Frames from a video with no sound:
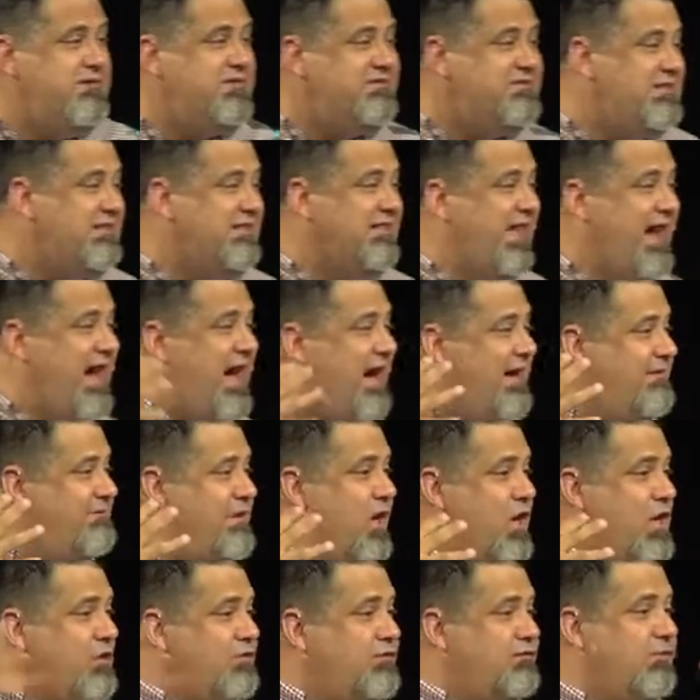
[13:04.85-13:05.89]
busy
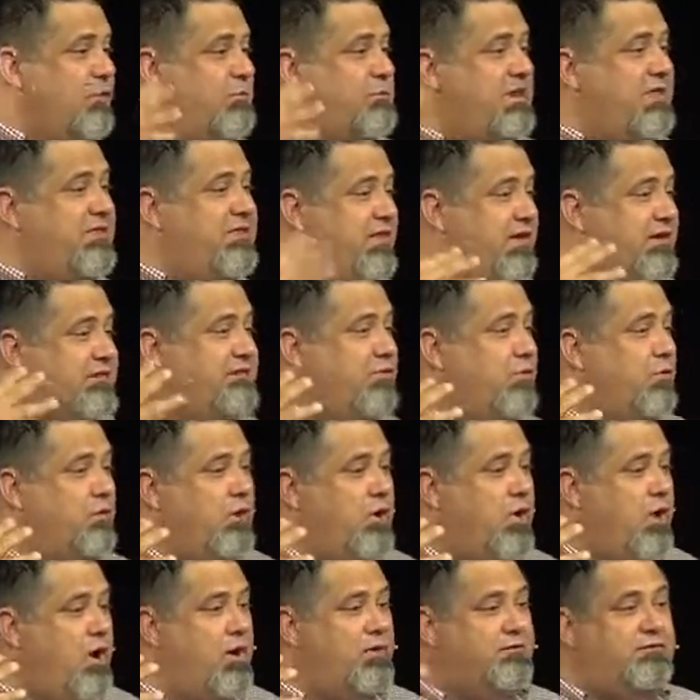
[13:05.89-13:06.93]
lives, so many things
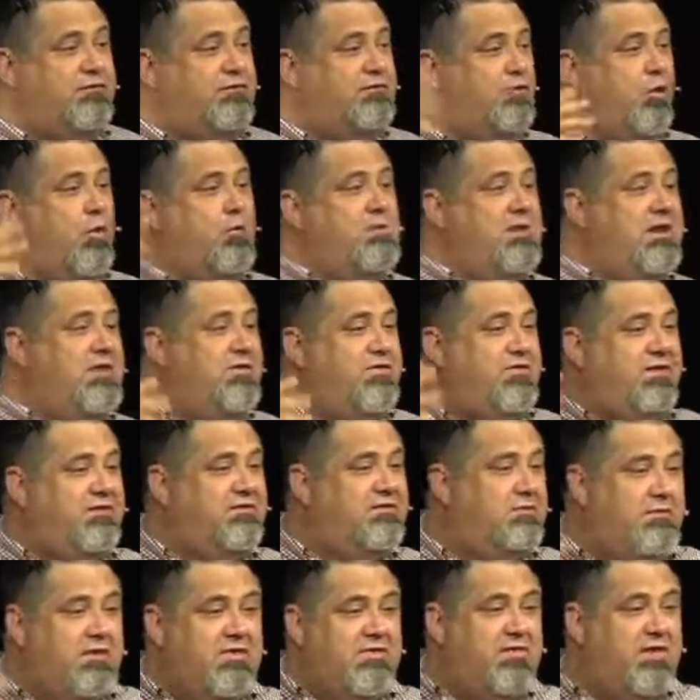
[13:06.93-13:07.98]
going on, so many
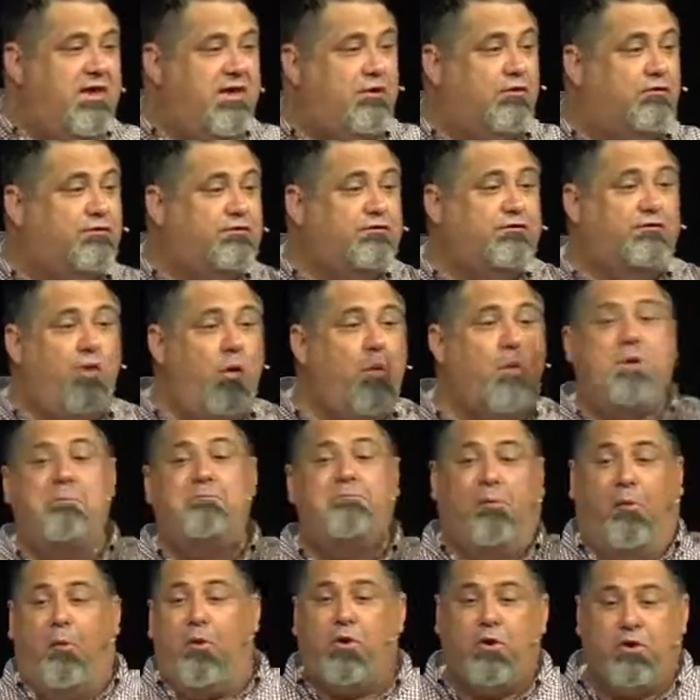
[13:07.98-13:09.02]
things that we think are so
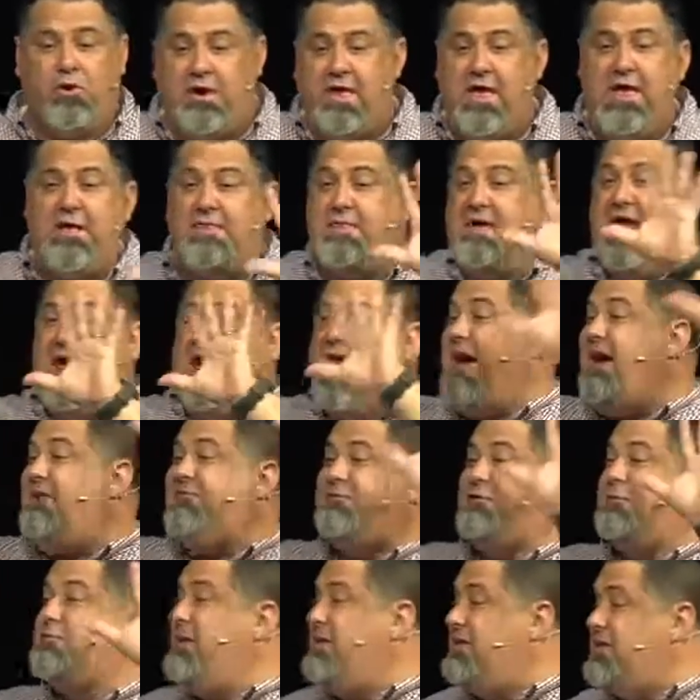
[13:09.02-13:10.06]
important that
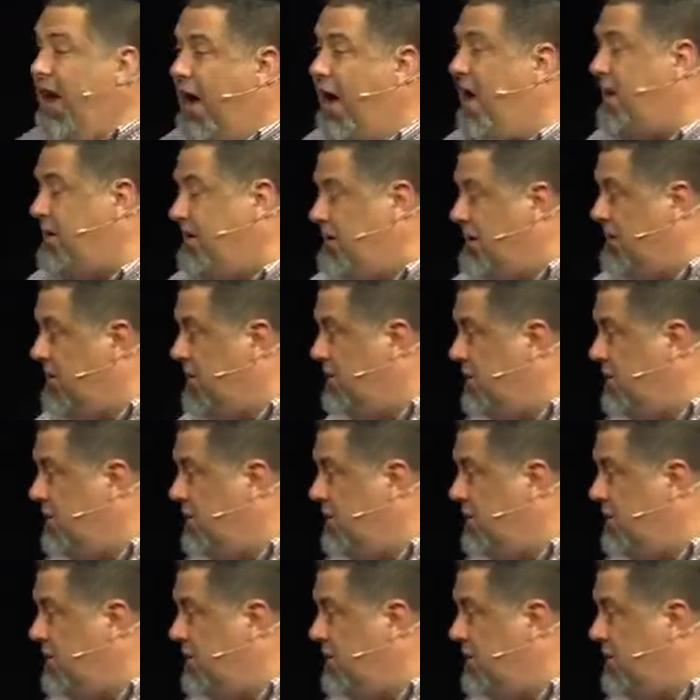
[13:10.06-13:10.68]
have to be done.